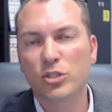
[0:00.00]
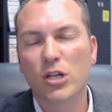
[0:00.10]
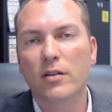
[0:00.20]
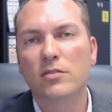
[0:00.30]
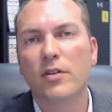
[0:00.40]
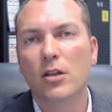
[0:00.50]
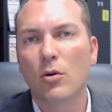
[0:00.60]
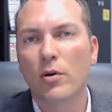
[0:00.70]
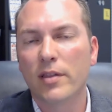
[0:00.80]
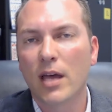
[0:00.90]
Share this video
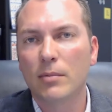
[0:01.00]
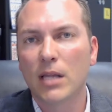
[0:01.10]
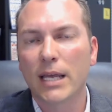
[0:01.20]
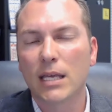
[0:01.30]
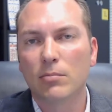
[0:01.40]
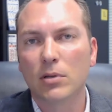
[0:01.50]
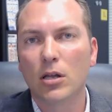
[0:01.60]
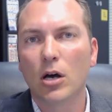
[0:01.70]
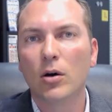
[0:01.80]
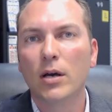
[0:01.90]
with them, like it
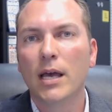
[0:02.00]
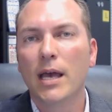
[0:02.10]
below.